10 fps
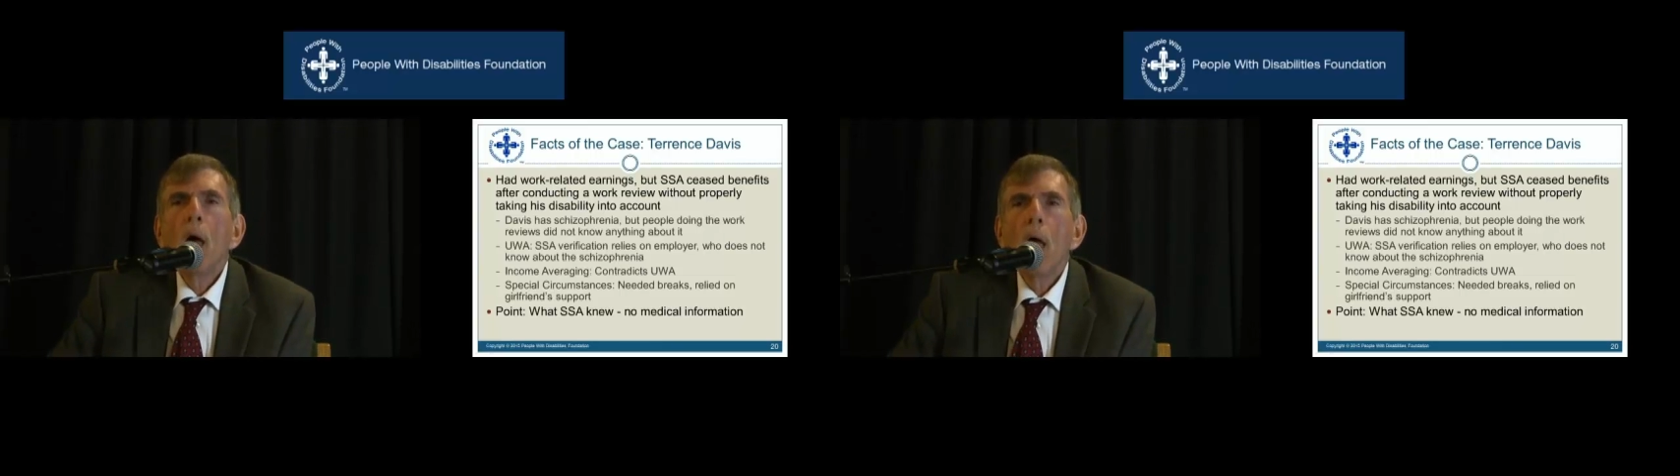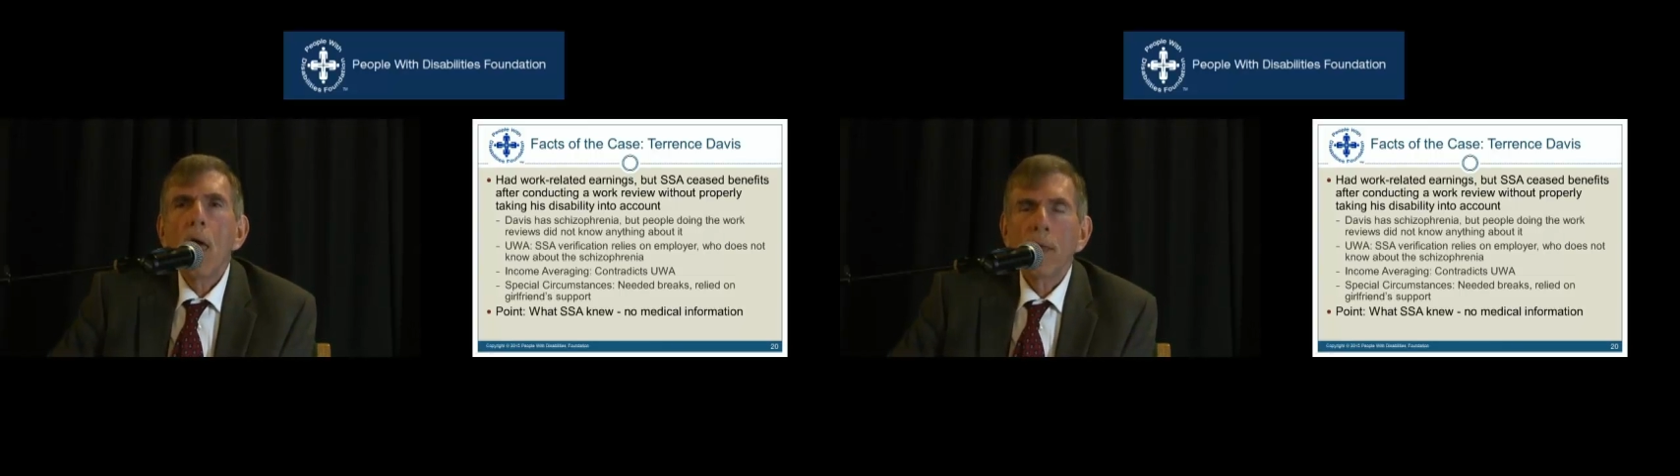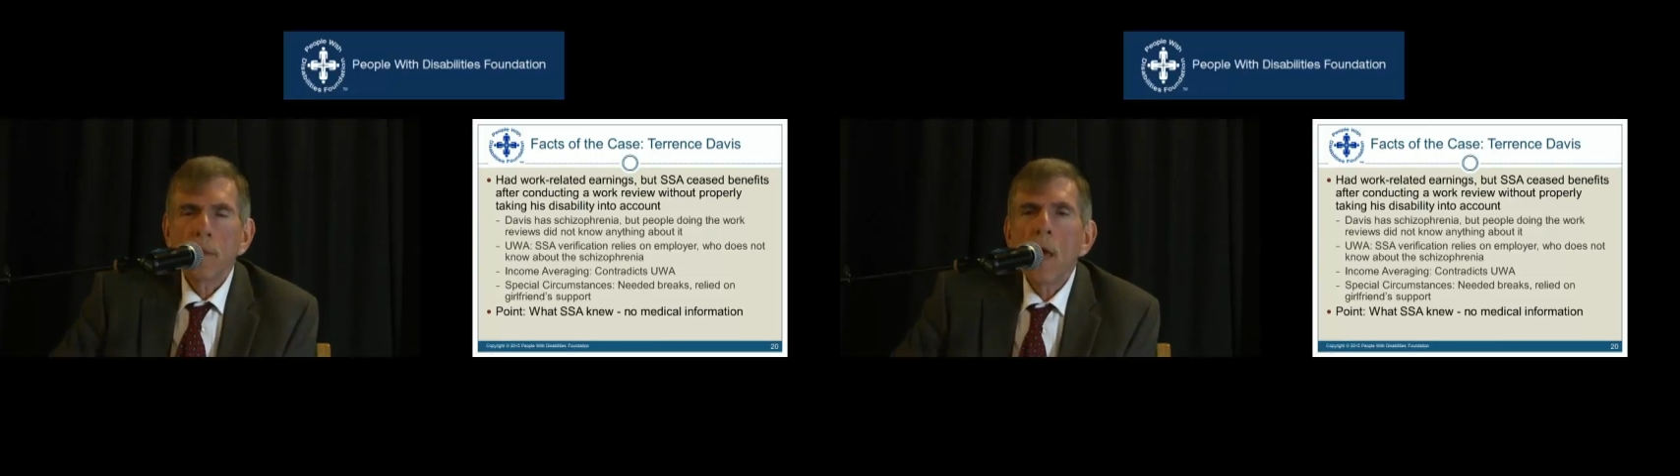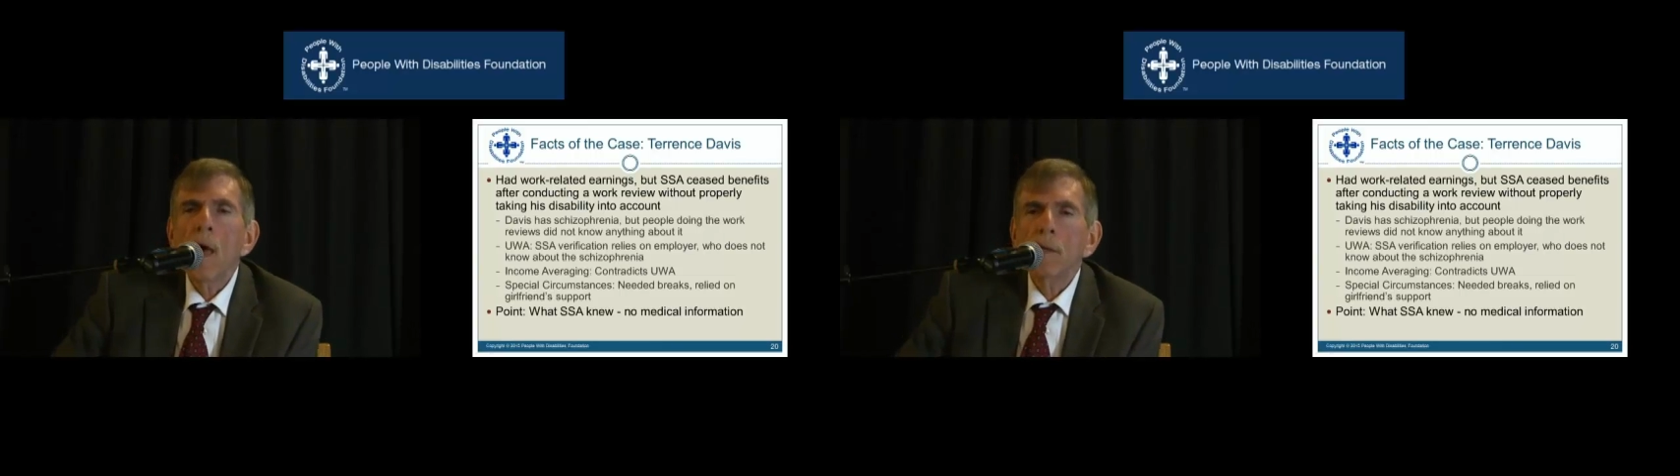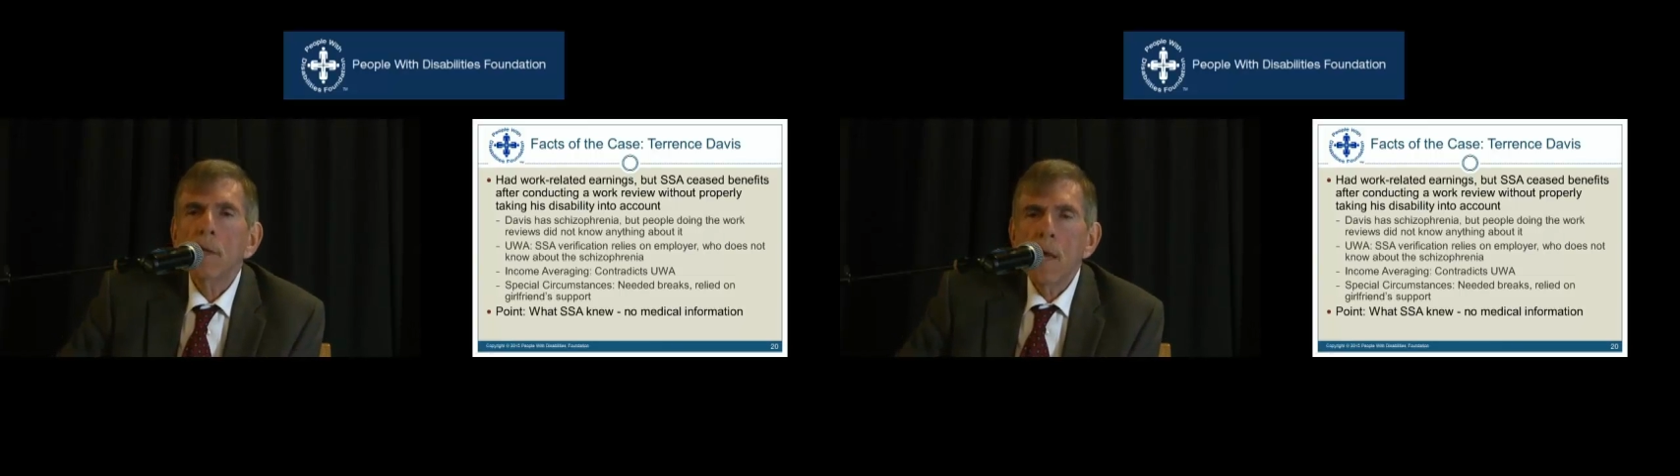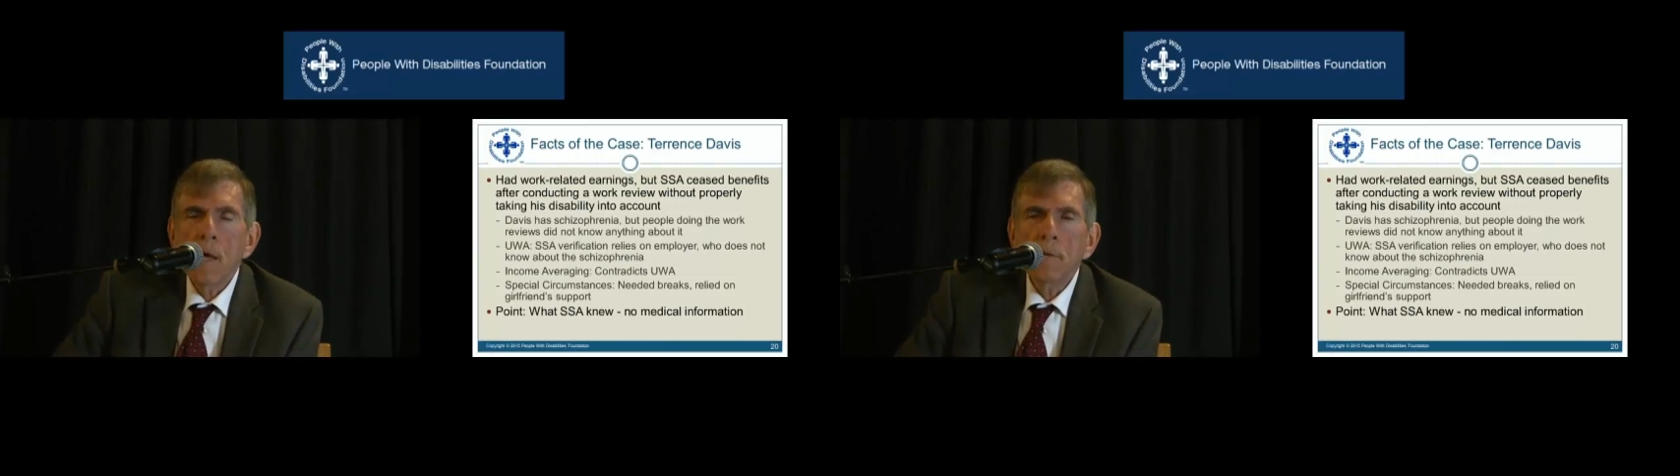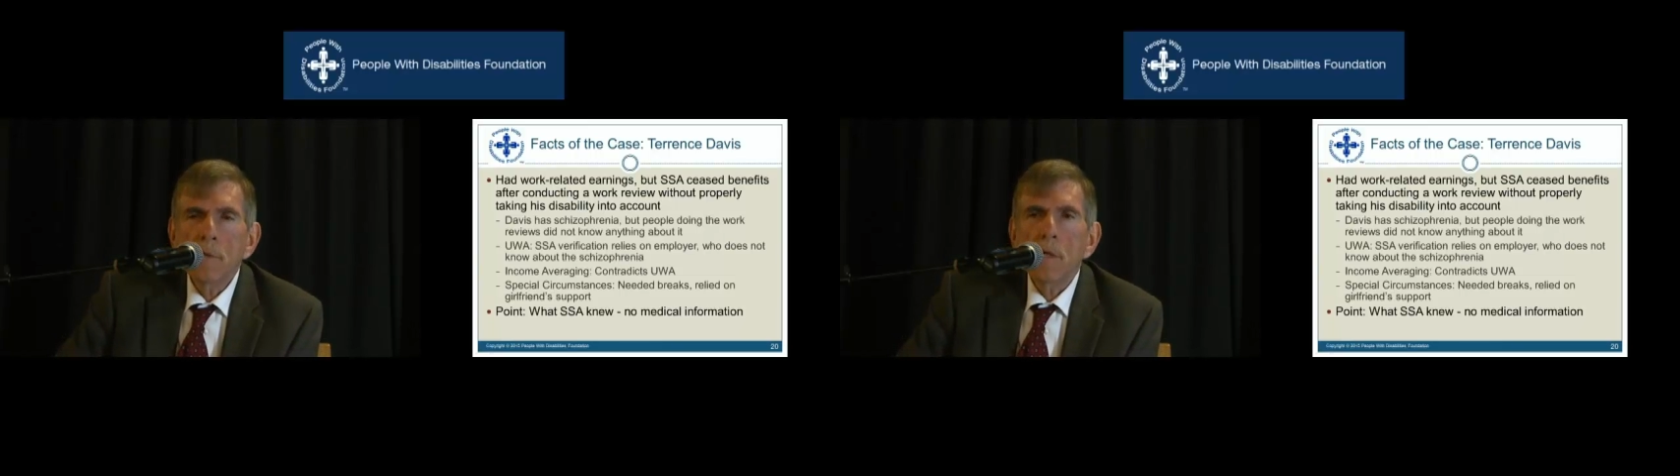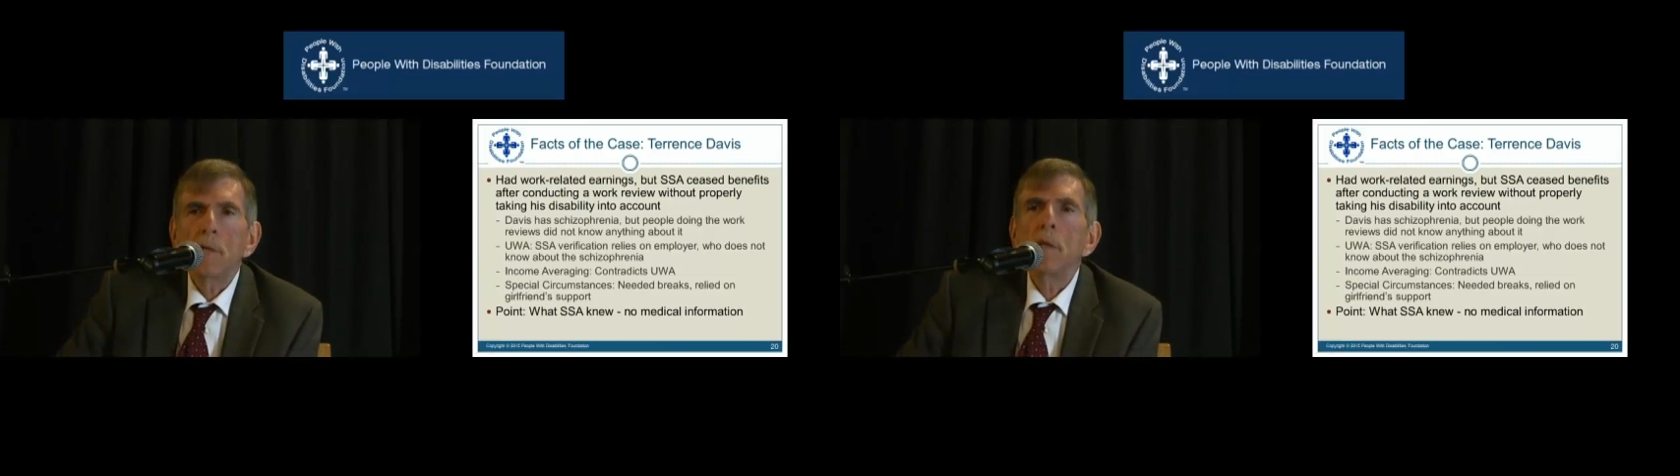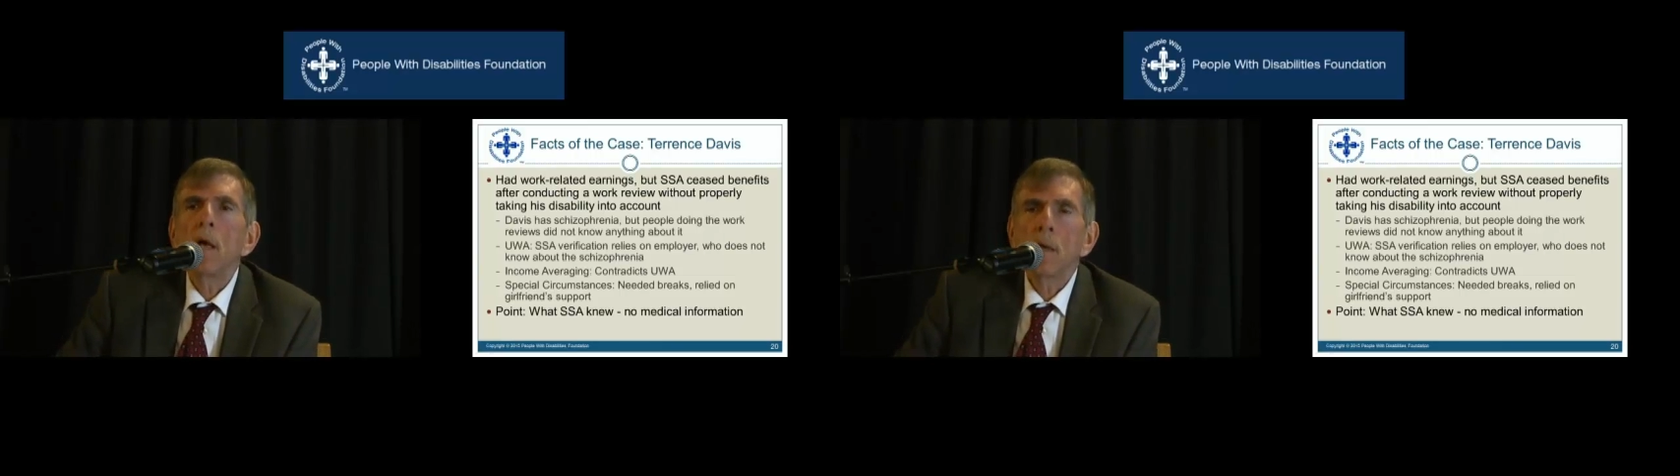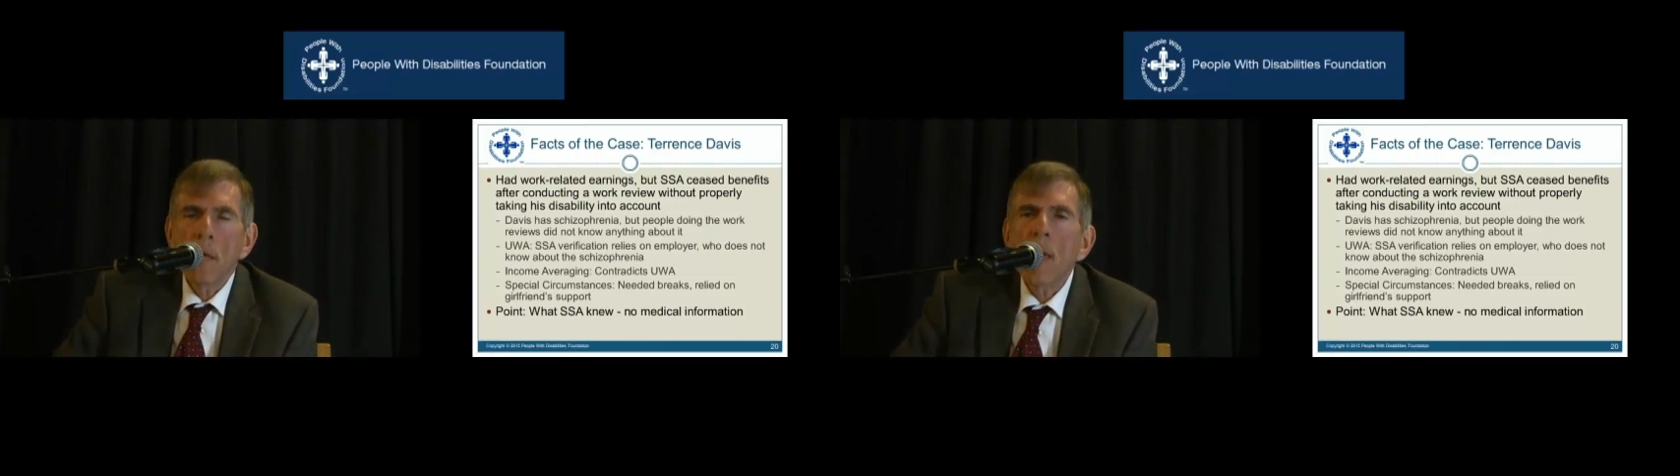and not count it
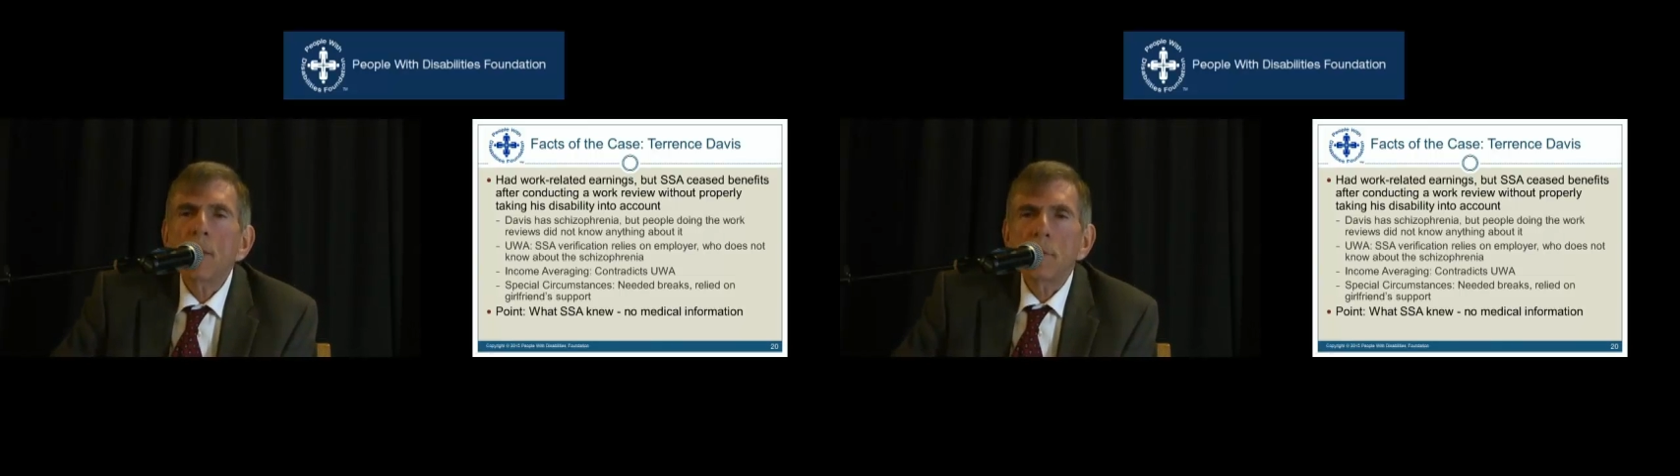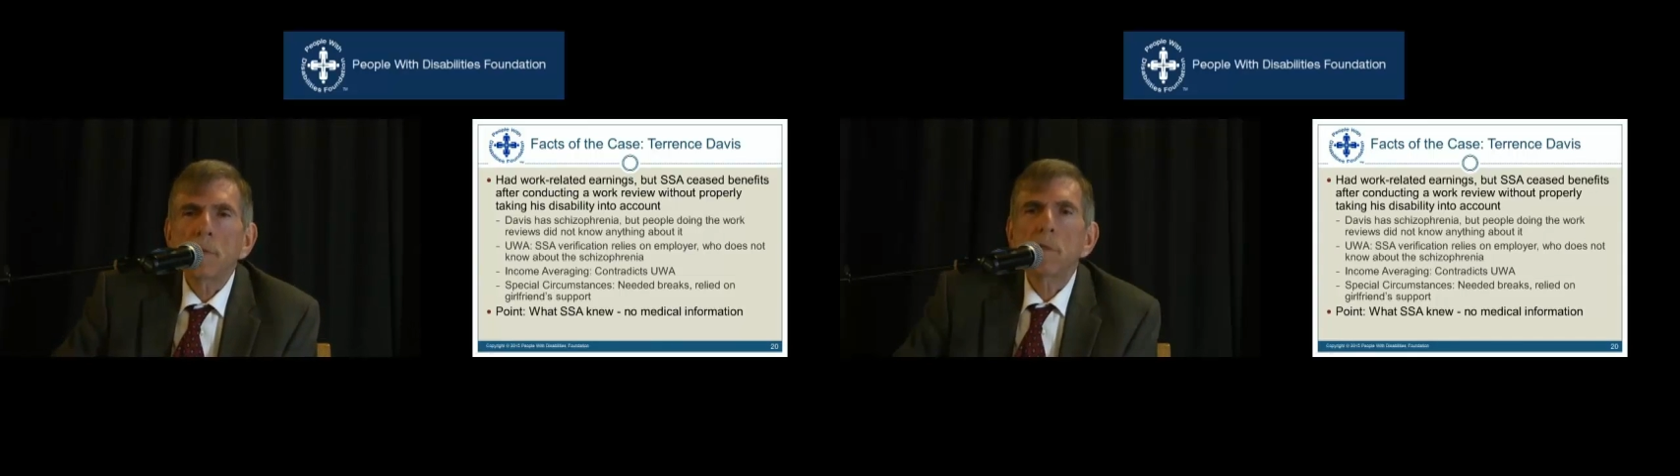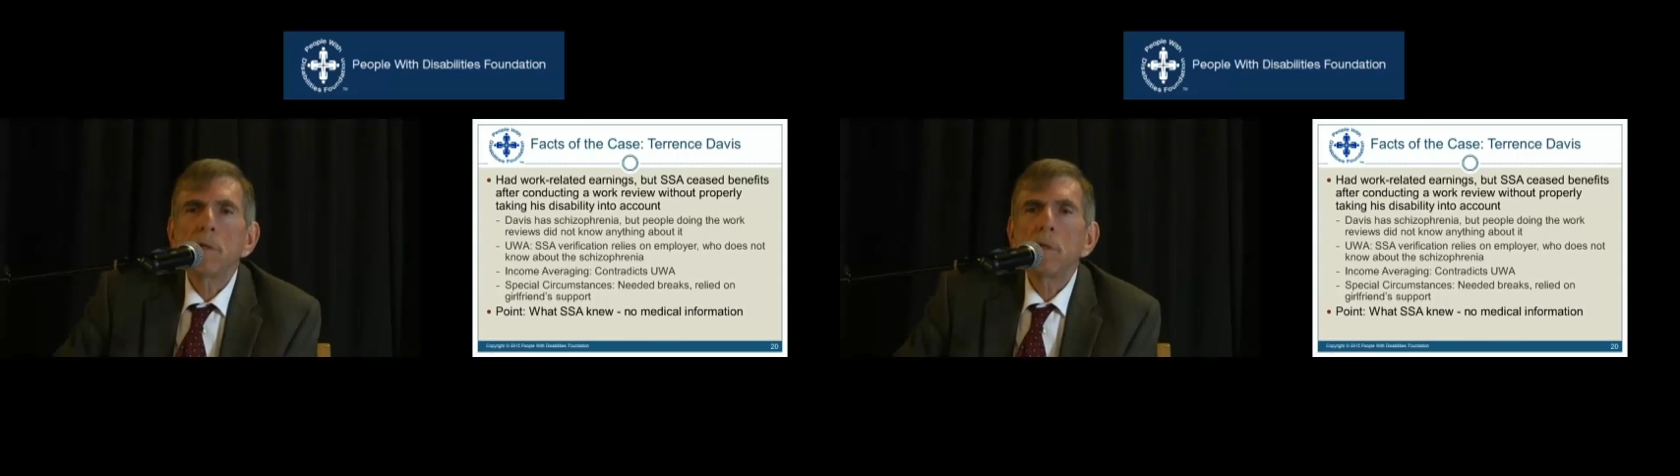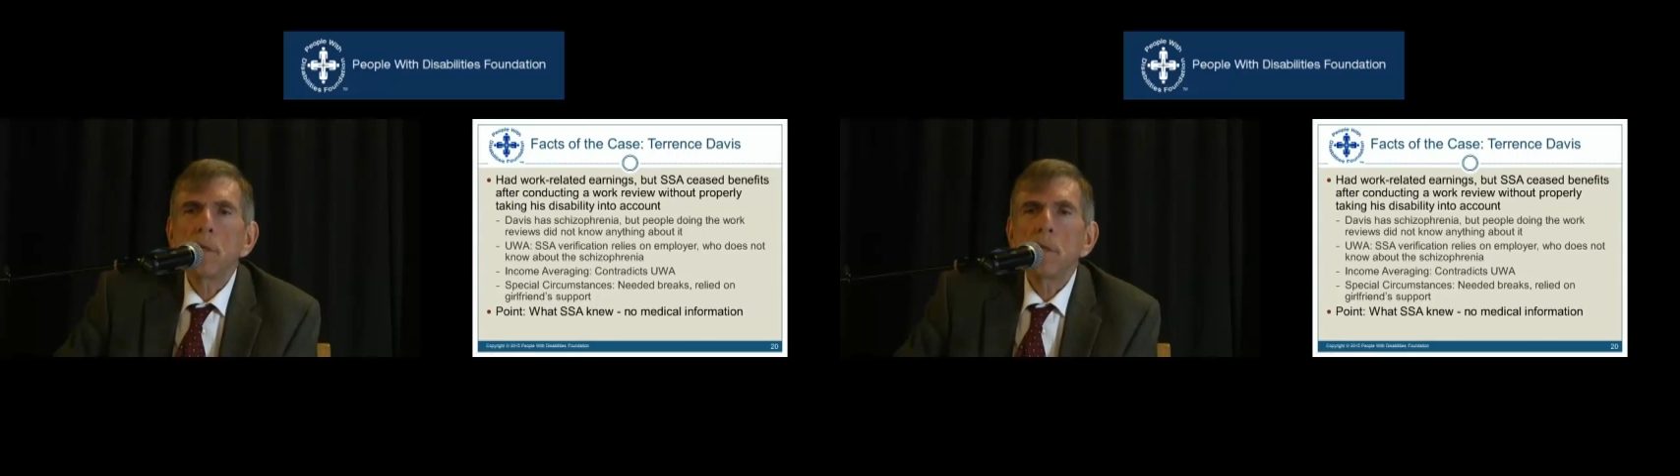against